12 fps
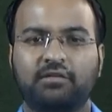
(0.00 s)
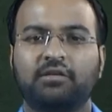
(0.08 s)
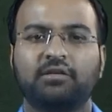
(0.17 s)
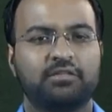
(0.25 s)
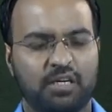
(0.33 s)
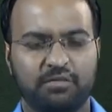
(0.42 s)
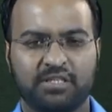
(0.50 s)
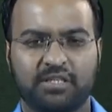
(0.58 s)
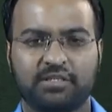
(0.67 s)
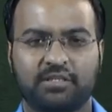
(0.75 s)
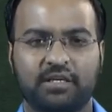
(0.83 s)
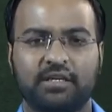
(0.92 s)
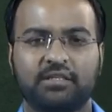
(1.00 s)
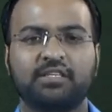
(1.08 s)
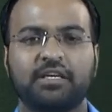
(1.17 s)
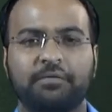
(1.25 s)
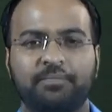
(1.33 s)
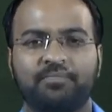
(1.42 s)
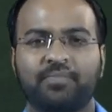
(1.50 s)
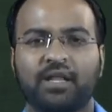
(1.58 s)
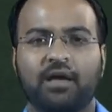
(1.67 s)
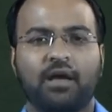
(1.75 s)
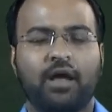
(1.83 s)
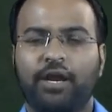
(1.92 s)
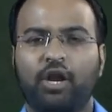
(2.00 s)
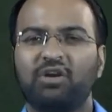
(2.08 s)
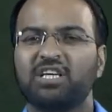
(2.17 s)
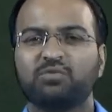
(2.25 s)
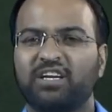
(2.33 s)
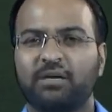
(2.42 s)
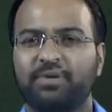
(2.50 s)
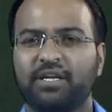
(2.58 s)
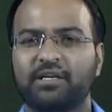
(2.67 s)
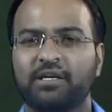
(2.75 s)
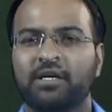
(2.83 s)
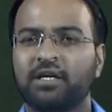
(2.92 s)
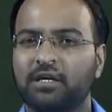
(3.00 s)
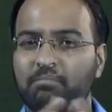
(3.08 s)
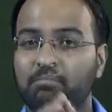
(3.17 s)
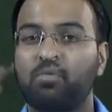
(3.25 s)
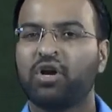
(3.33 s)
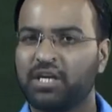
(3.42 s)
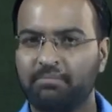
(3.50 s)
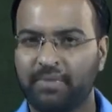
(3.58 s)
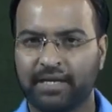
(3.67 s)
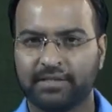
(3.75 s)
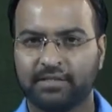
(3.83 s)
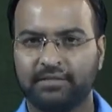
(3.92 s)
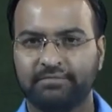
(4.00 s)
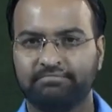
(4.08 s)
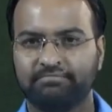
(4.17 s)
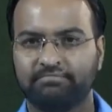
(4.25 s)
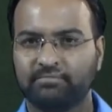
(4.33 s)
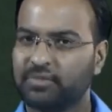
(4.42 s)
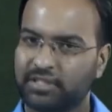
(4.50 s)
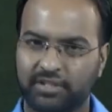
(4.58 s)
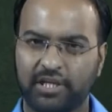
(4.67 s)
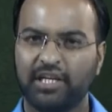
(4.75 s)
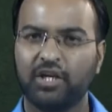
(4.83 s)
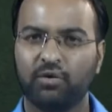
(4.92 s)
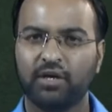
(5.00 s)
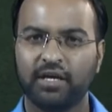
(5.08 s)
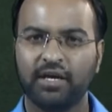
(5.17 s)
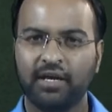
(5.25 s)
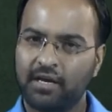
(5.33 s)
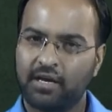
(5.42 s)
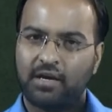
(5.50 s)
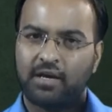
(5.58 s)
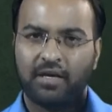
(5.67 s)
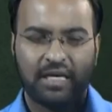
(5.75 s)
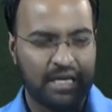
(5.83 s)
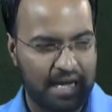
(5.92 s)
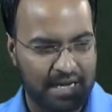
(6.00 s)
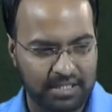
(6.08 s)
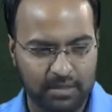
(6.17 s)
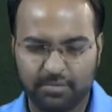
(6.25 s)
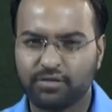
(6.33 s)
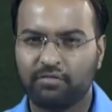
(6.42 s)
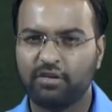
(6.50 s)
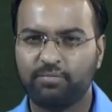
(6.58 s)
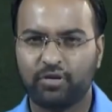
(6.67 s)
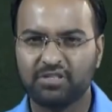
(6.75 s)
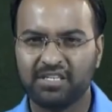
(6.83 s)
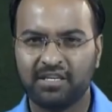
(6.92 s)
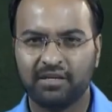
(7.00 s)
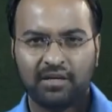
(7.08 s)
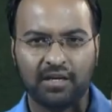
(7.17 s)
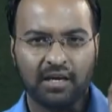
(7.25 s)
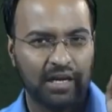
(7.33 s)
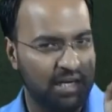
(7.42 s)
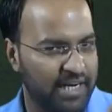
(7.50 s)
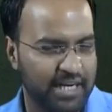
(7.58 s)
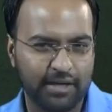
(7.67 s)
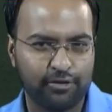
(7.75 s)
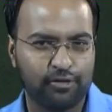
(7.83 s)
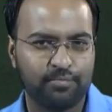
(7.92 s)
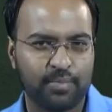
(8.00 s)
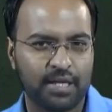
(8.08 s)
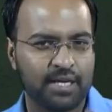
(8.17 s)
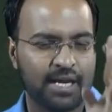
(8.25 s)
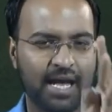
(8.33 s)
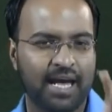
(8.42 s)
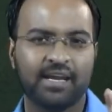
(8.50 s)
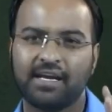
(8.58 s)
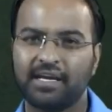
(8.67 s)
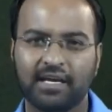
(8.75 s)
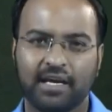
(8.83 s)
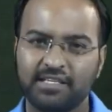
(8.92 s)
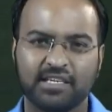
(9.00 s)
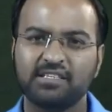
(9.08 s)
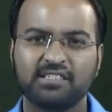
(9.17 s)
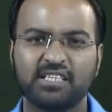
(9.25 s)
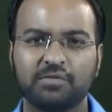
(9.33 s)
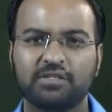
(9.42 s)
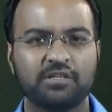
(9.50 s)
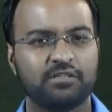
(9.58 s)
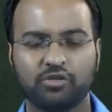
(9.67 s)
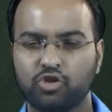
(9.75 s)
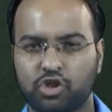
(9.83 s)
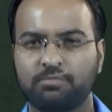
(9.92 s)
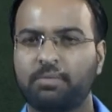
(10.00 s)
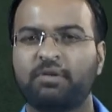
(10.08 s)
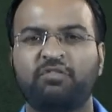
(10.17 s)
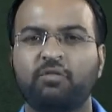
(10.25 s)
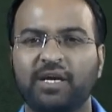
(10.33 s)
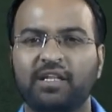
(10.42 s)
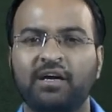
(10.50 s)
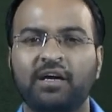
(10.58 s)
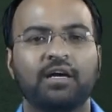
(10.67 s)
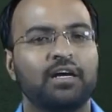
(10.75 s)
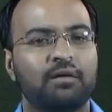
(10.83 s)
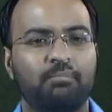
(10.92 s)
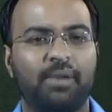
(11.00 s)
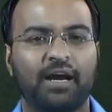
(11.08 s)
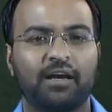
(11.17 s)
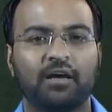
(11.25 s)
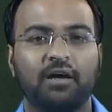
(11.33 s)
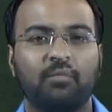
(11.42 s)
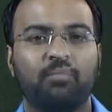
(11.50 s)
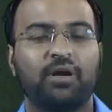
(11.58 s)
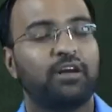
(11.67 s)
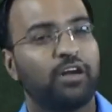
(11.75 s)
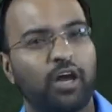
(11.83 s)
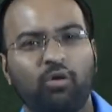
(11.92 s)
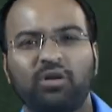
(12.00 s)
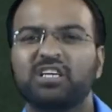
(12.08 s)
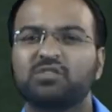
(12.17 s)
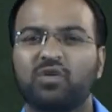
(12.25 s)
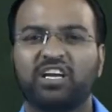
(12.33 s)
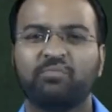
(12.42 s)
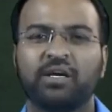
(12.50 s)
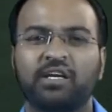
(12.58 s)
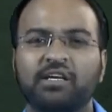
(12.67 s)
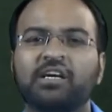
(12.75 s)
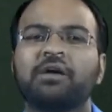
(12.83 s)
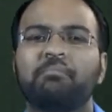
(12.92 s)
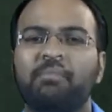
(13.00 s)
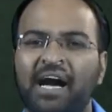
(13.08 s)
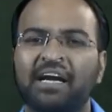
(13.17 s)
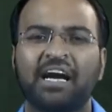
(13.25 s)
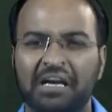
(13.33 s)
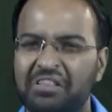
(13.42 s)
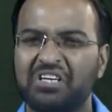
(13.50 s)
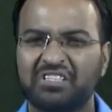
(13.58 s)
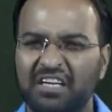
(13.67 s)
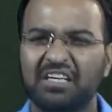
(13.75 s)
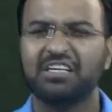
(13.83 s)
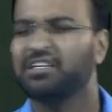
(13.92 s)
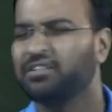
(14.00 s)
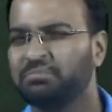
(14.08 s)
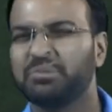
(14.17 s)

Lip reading: services. See, nowadays what happened here, modern banks till now acceptance of deposit, lending of money and agency services used to be performed by the bank. But nowadays what happened here, bank again they said here,